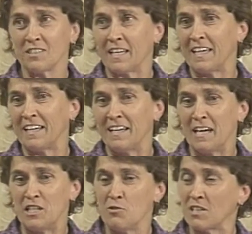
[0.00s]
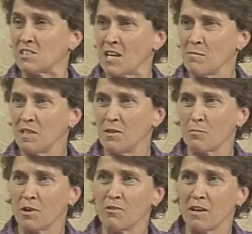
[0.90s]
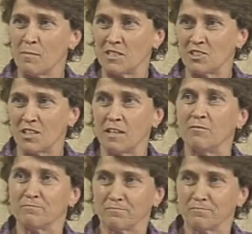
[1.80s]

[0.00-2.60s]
and new excitement in the program, I'd say.